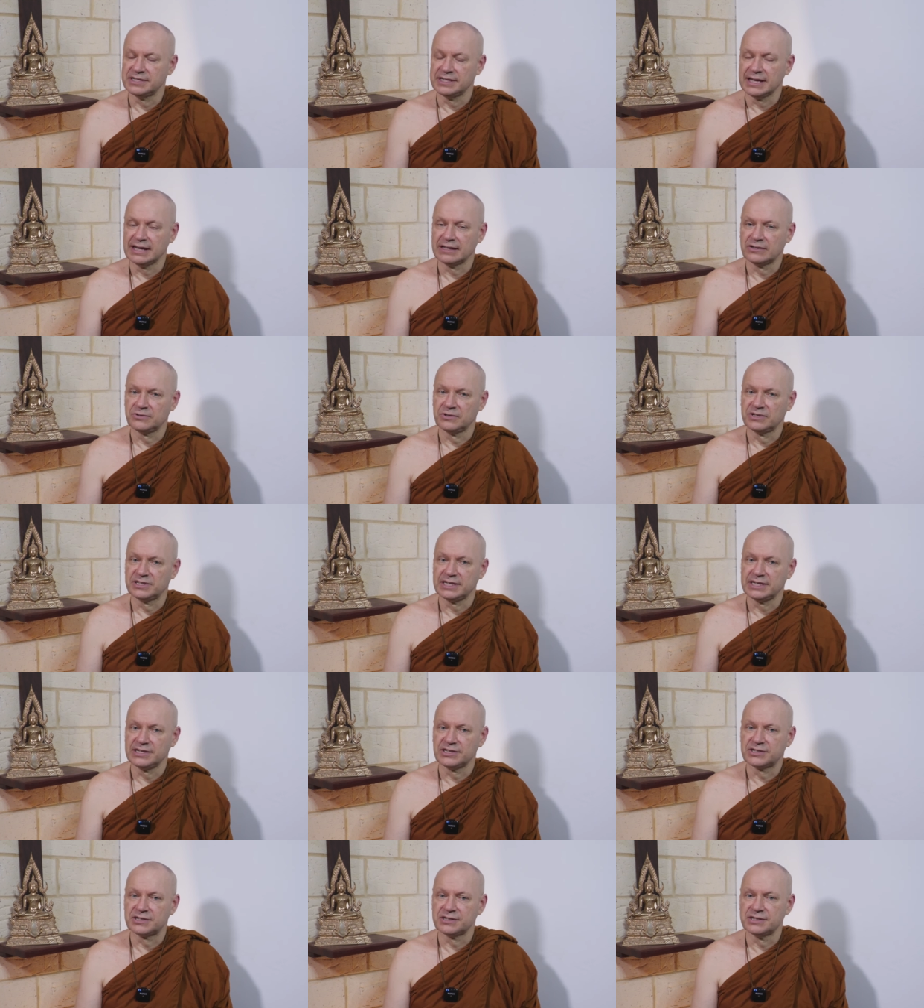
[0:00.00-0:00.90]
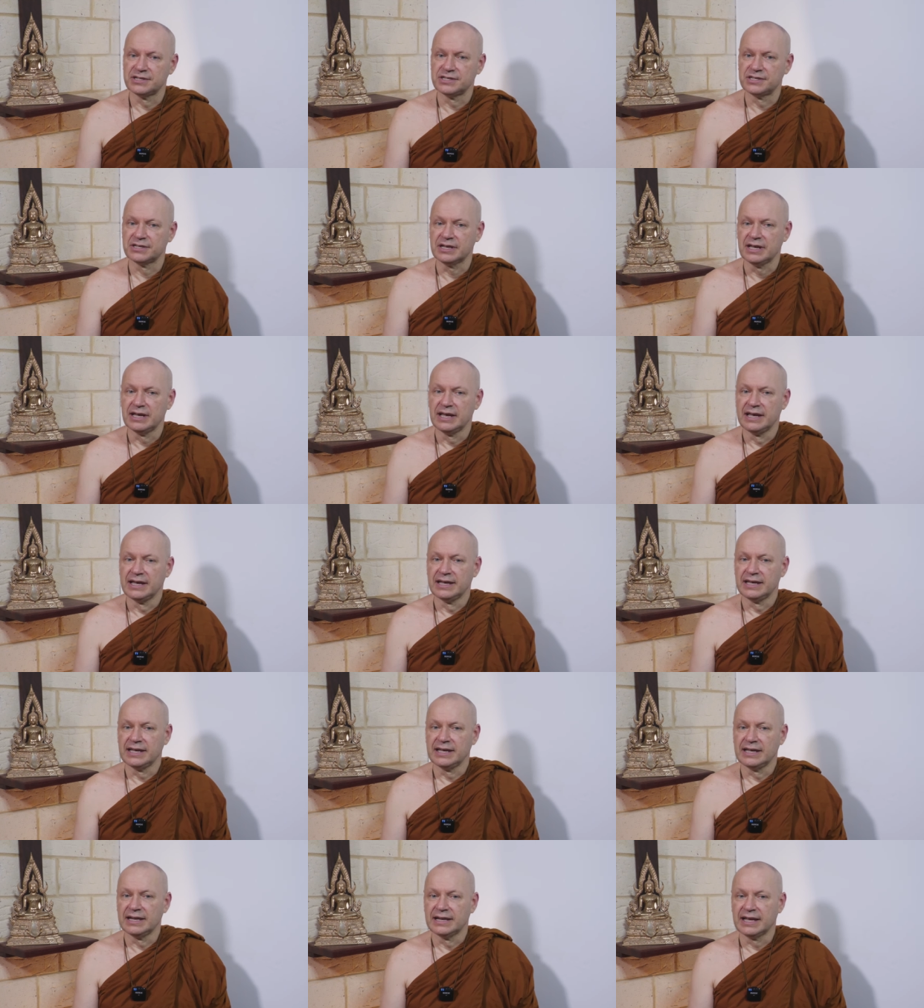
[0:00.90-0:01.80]
Yeah, two teachers
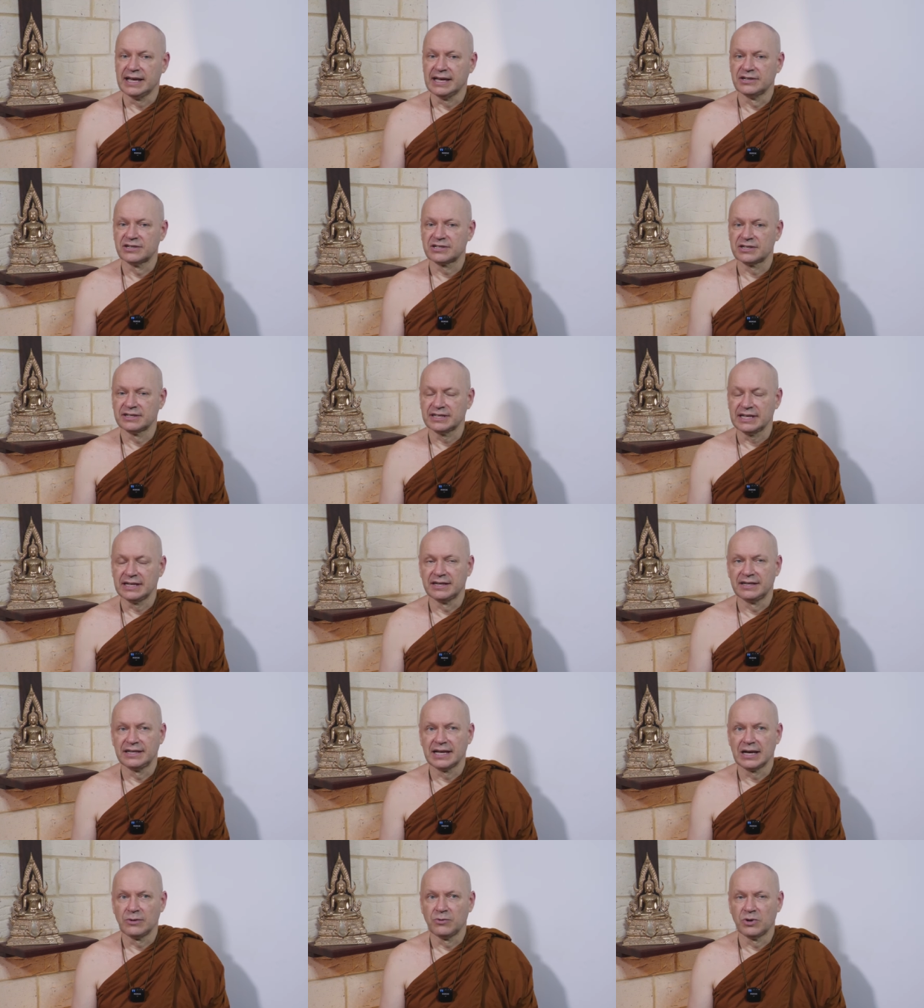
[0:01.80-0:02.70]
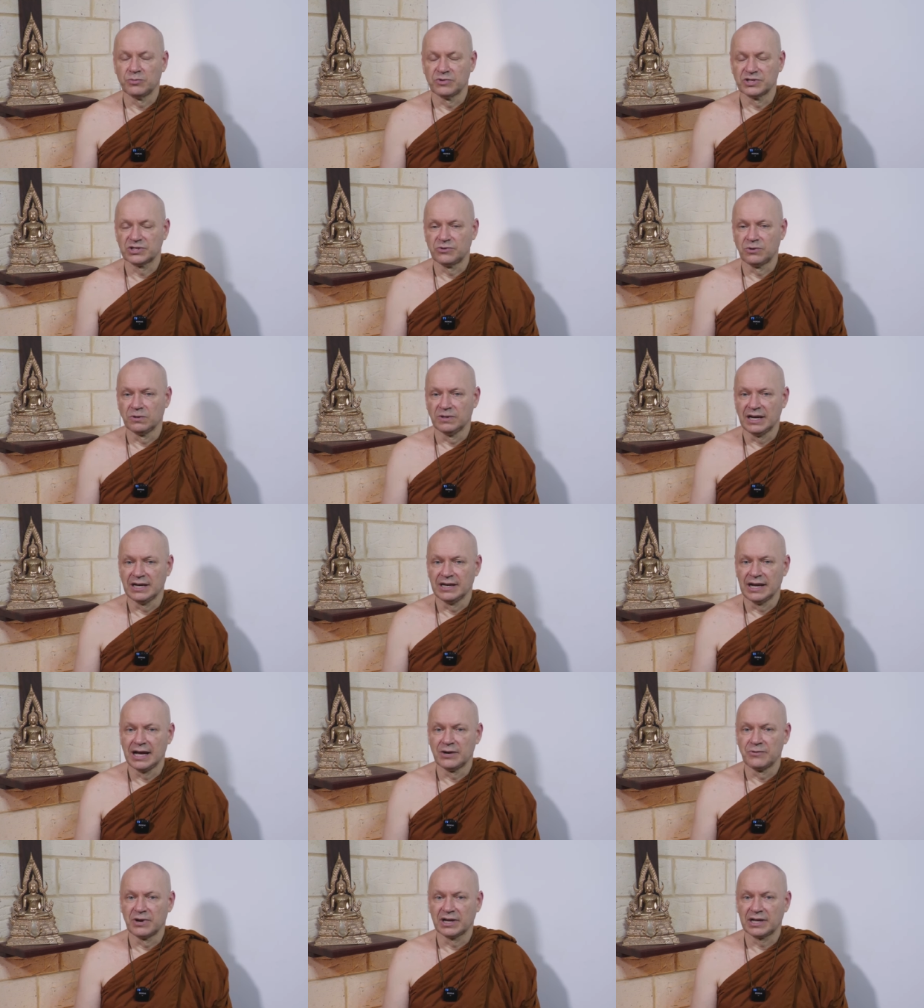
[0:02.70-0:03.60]
in ancient India. One was called
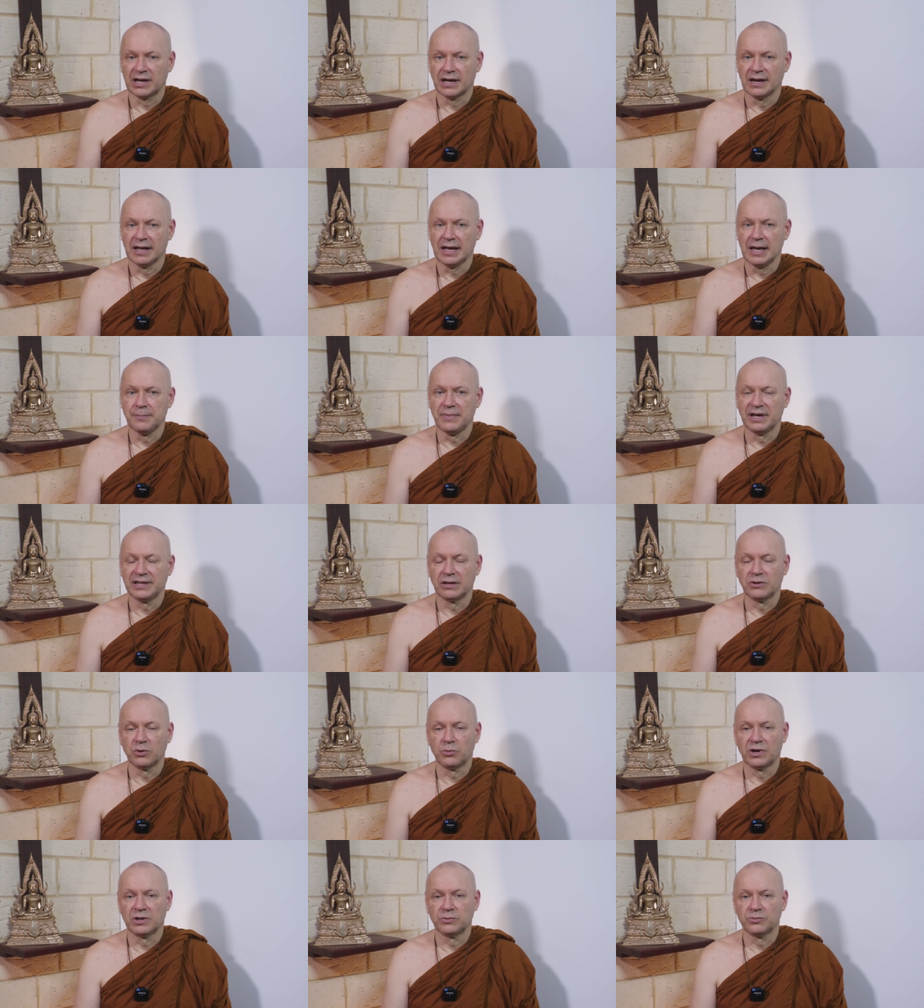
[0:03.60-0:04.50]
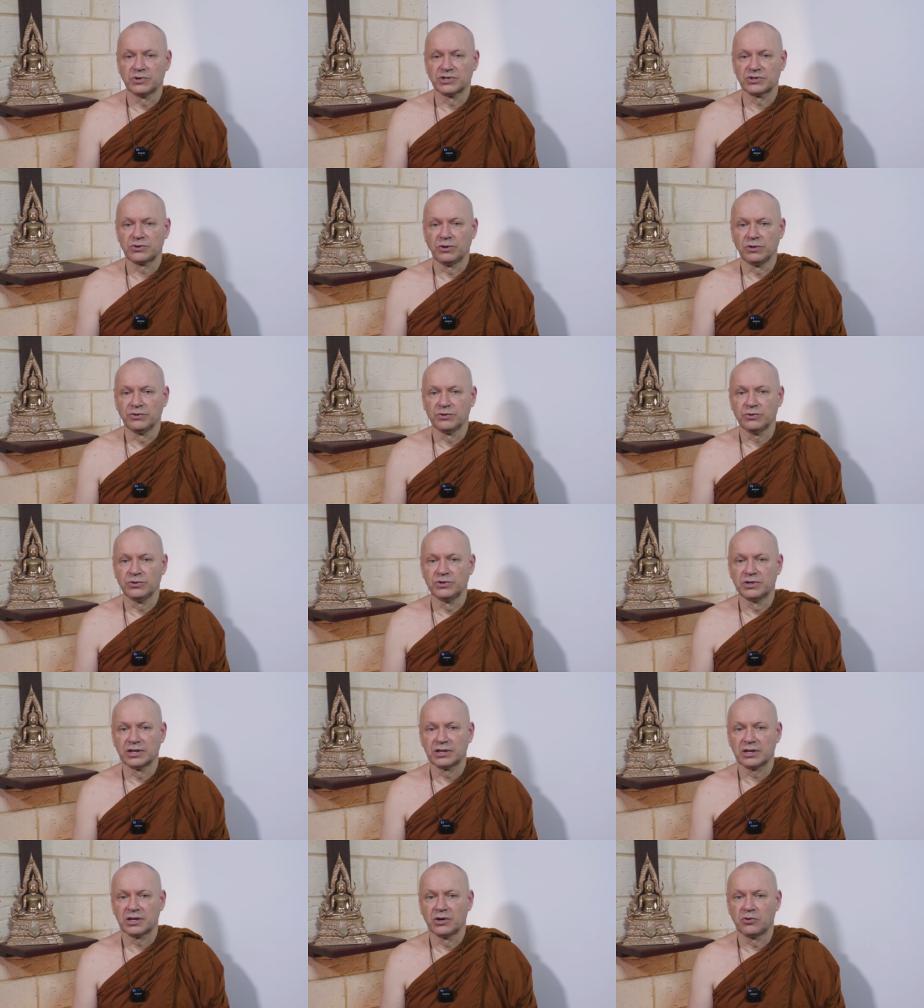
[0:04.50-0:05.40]
Alara Kalama, the other one was called
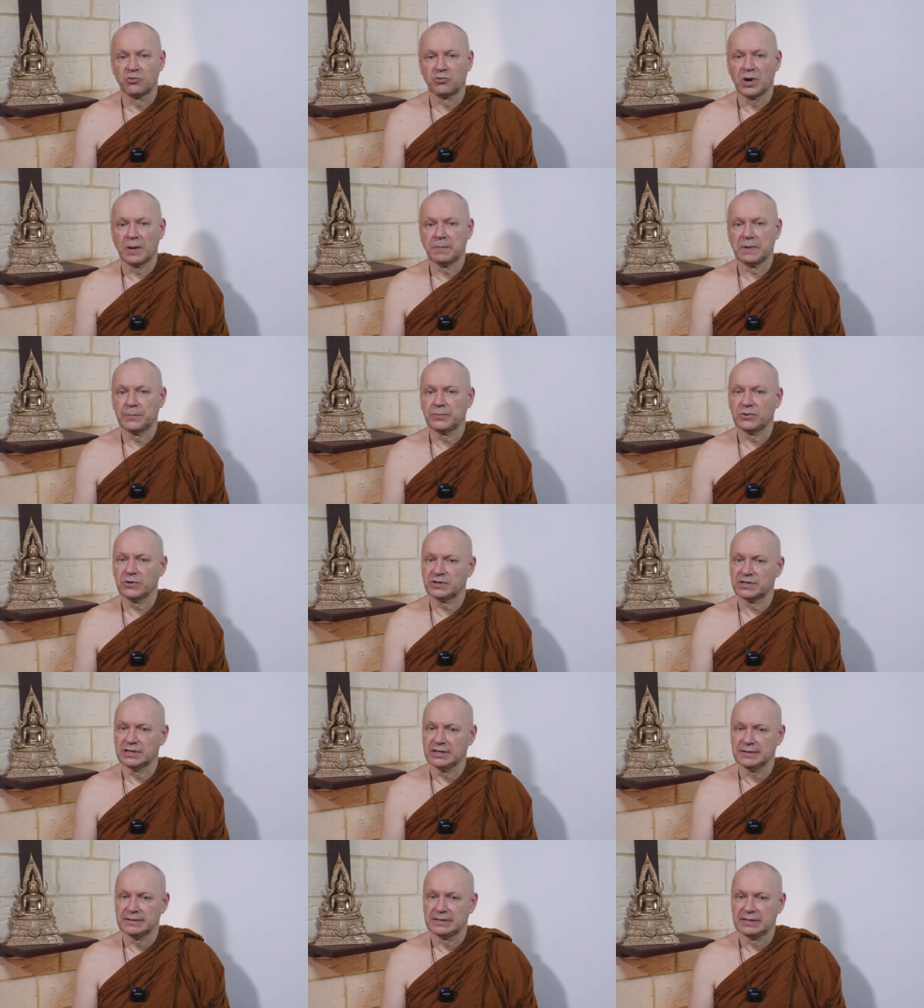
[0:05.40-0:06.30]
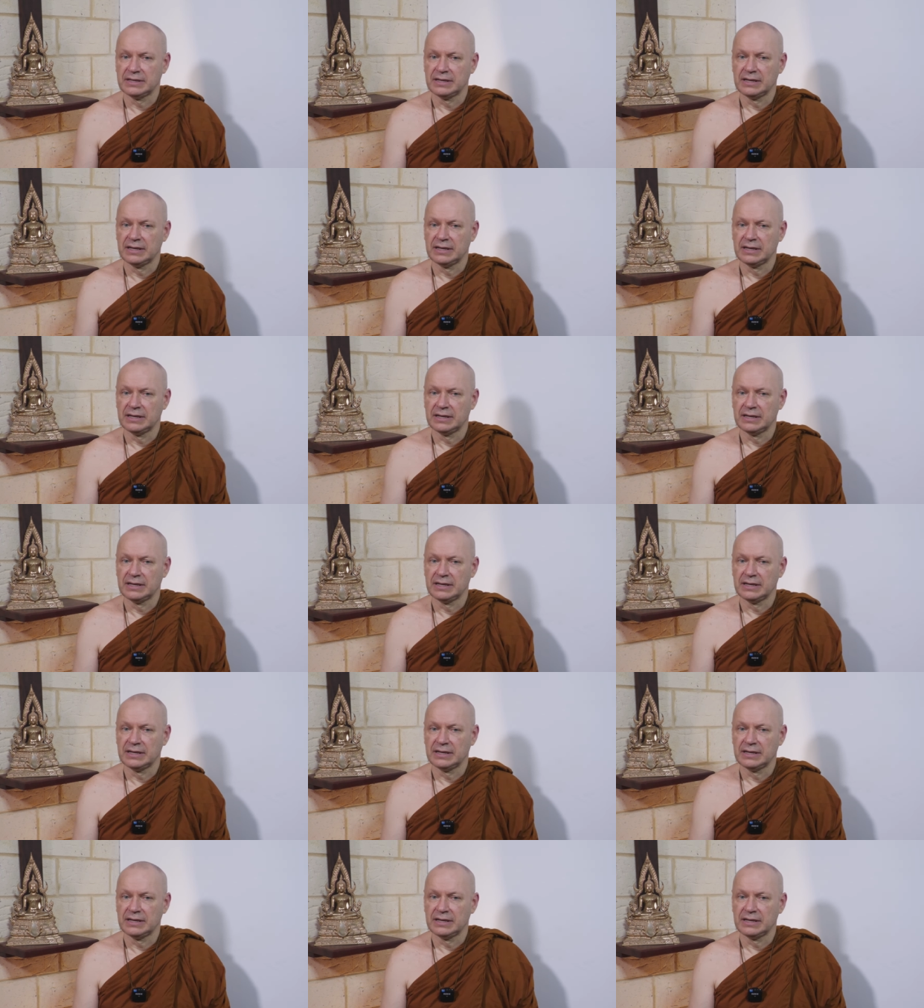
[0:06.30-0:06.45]
Uddhaka Ramaputta.